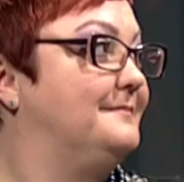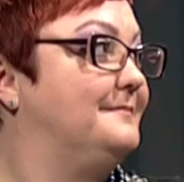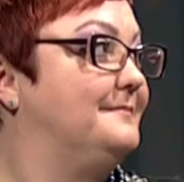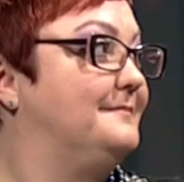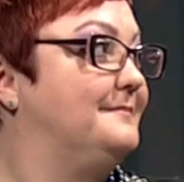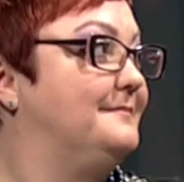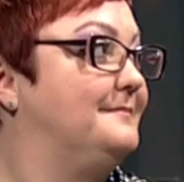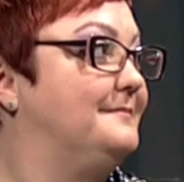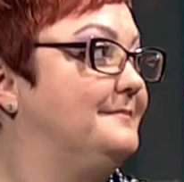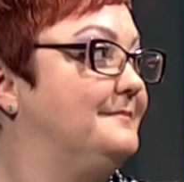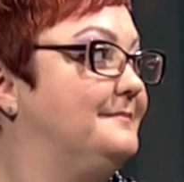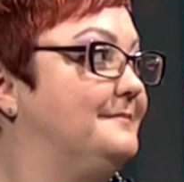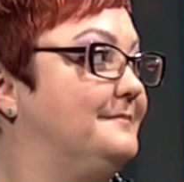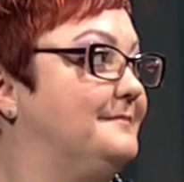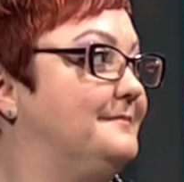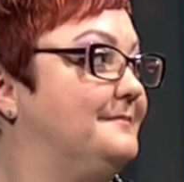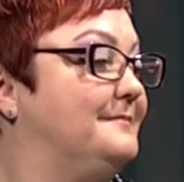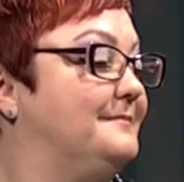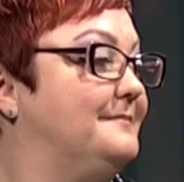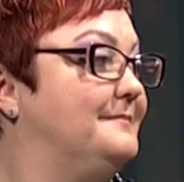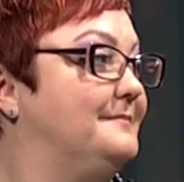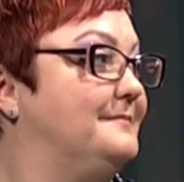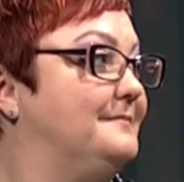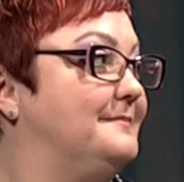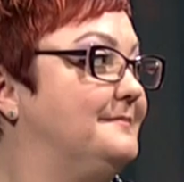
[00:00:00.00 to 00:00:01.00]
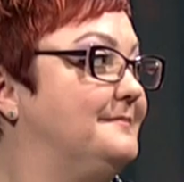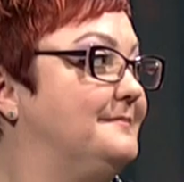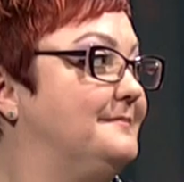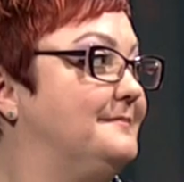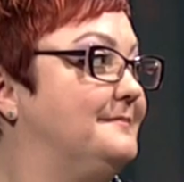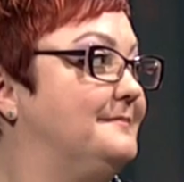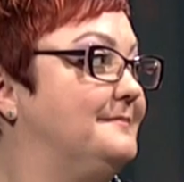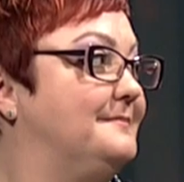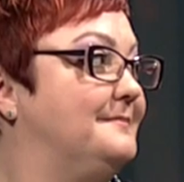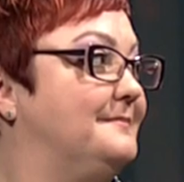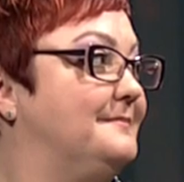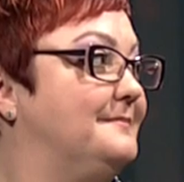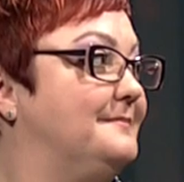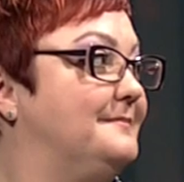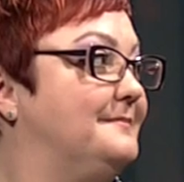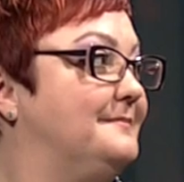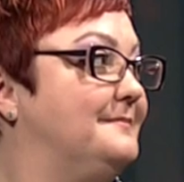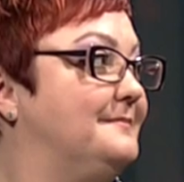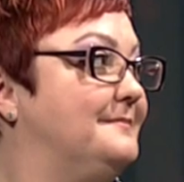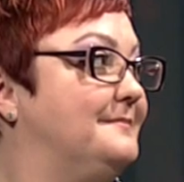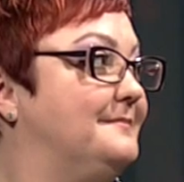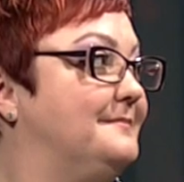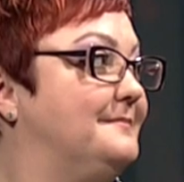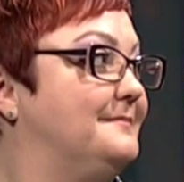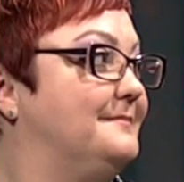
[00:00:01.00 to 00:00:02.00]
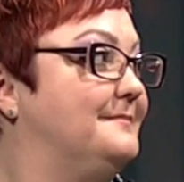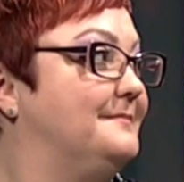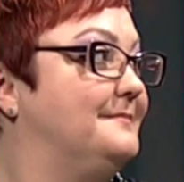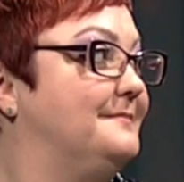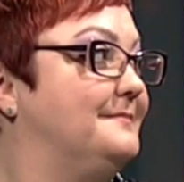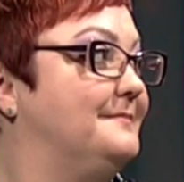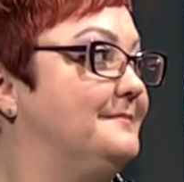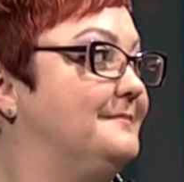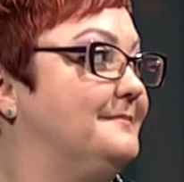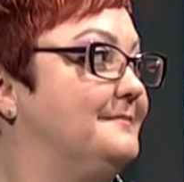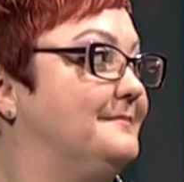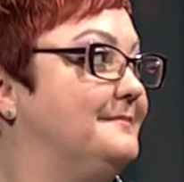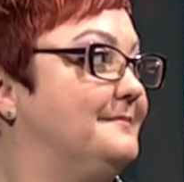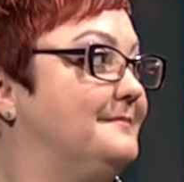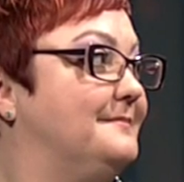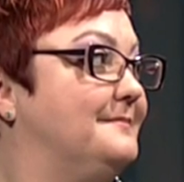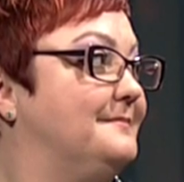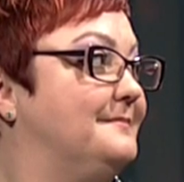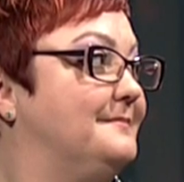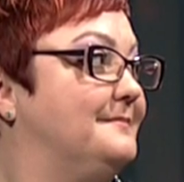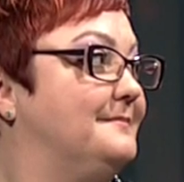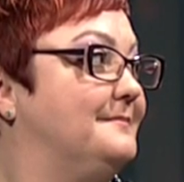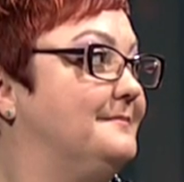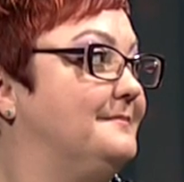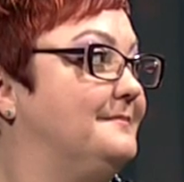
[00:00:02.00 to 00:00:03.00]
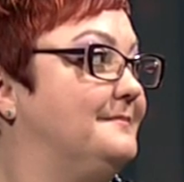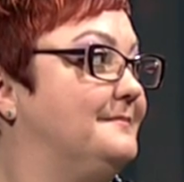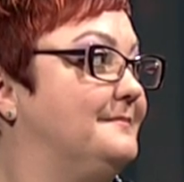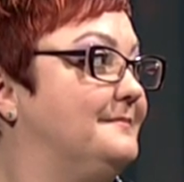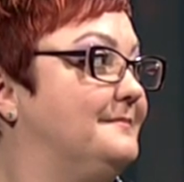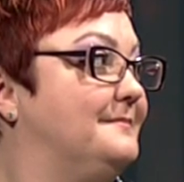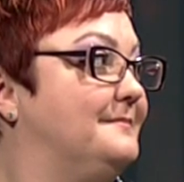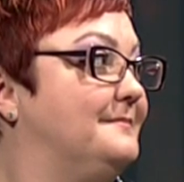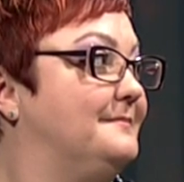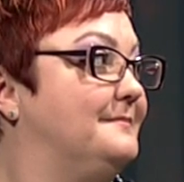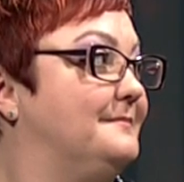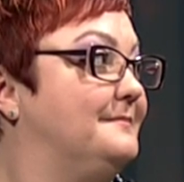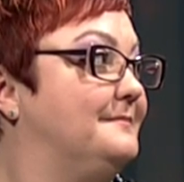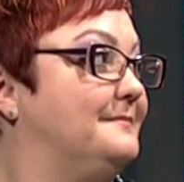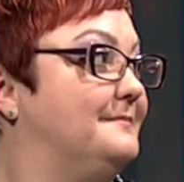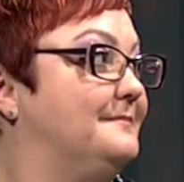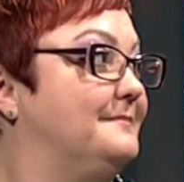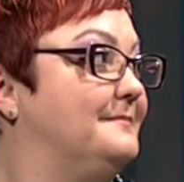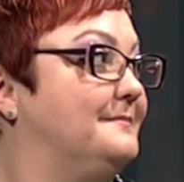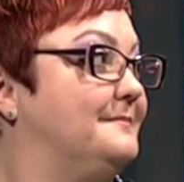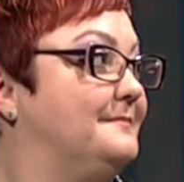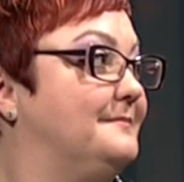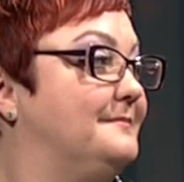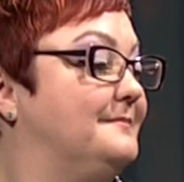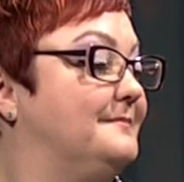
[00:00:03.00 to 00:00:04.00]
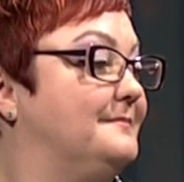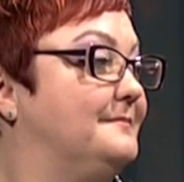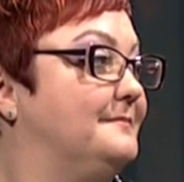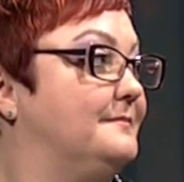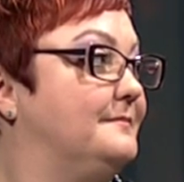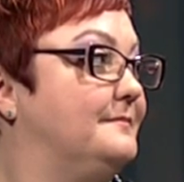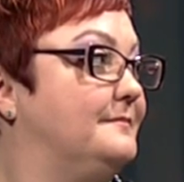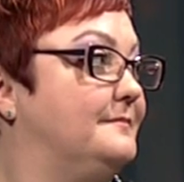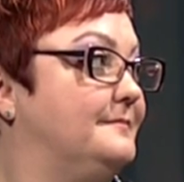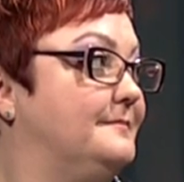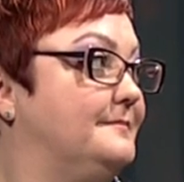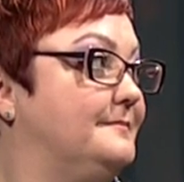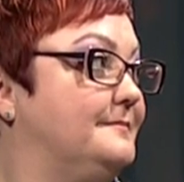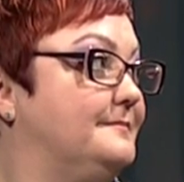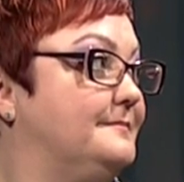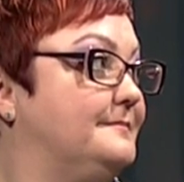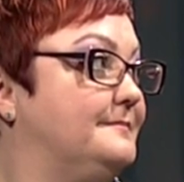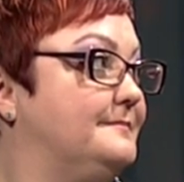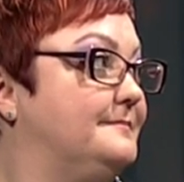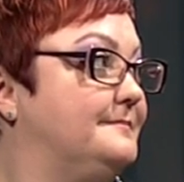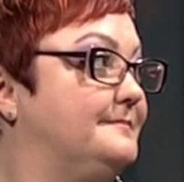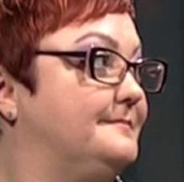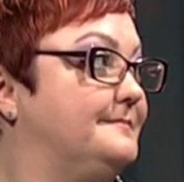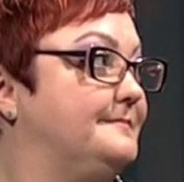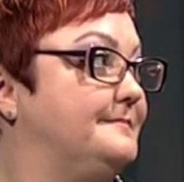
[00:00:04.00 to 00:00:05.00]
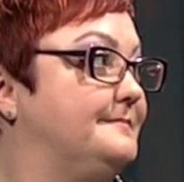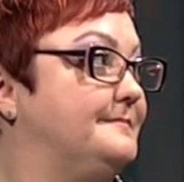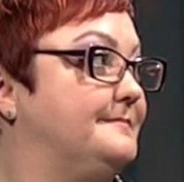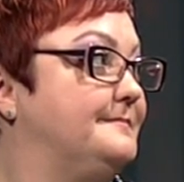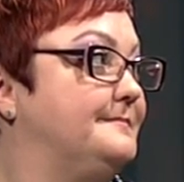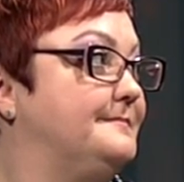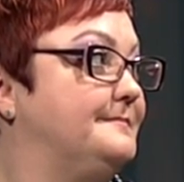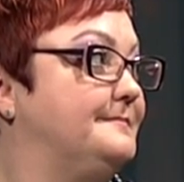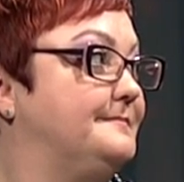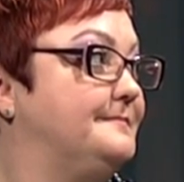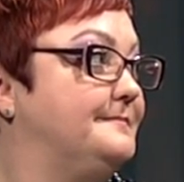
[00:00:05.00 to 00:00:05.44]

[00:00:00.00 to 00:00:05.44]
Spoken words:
No words are spoken by the person on screen.